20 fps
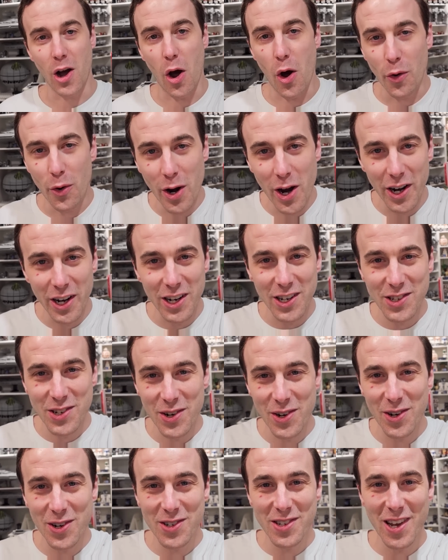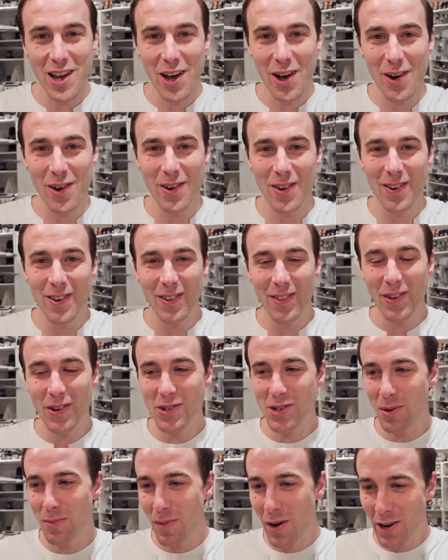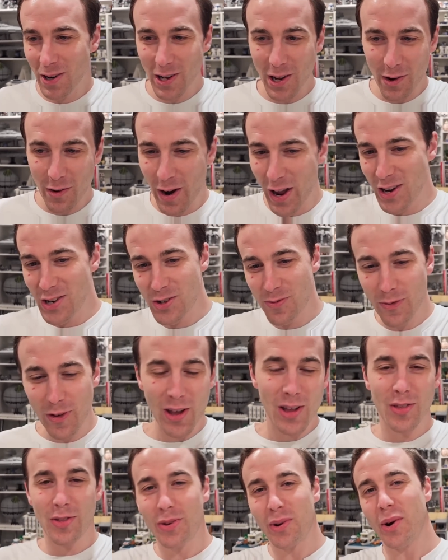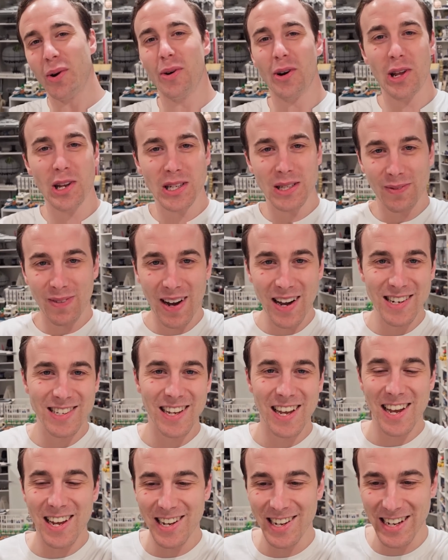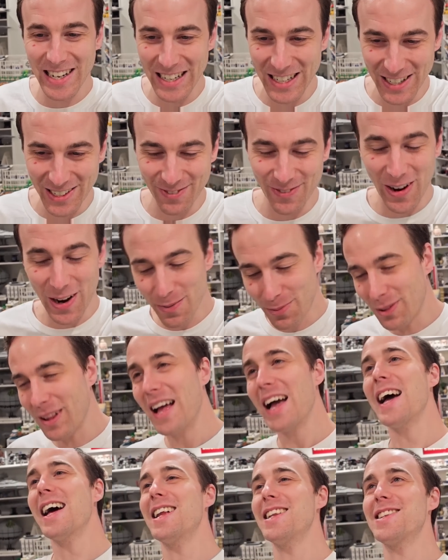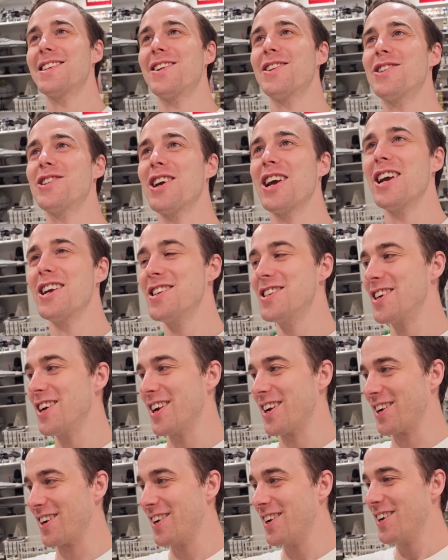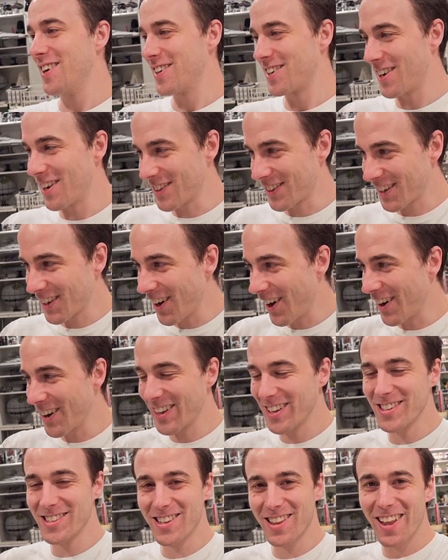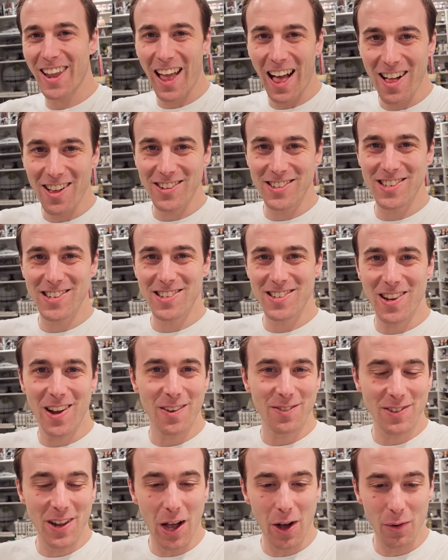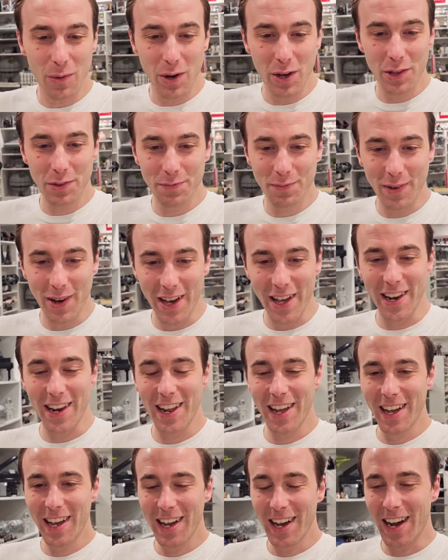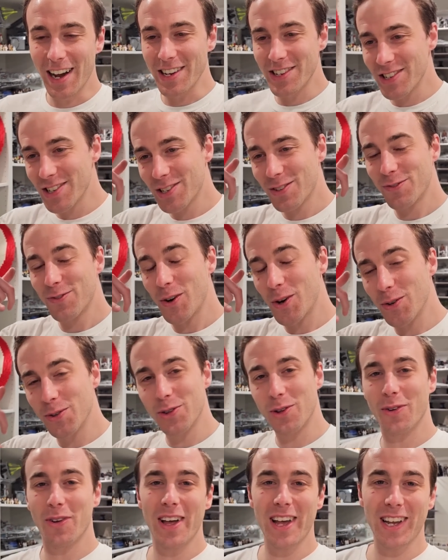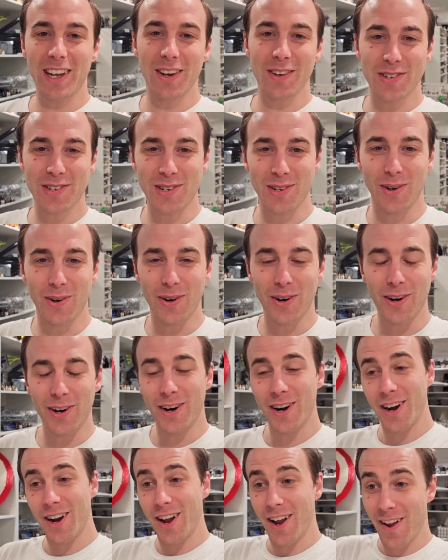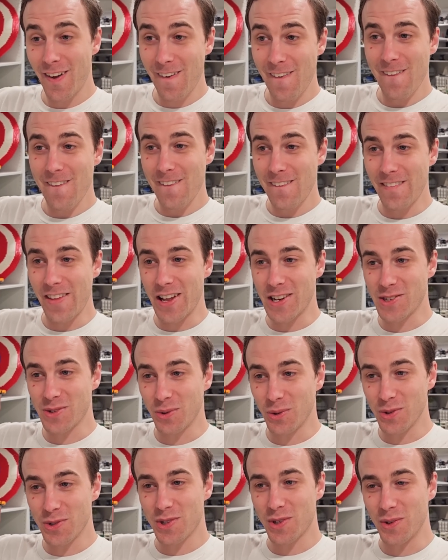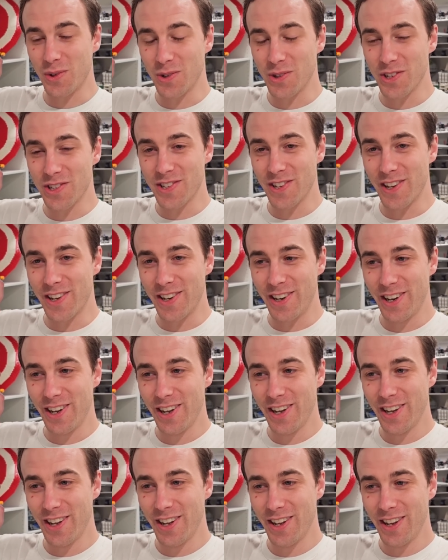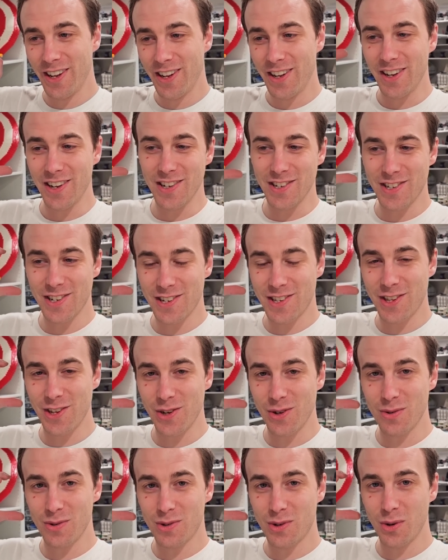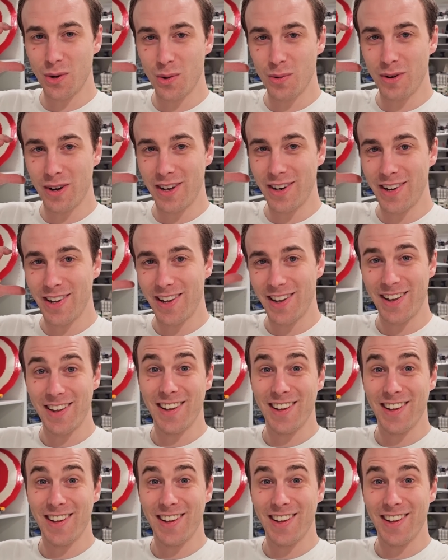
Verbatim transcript: All right, it turns out there's a monkey wrench being thrown into my day here. My plans are changing. Got the Guardians of the Galaxy stuff dealt with, but I just phoned the LEGO store. That's old school, isn't it? Is this the new school one?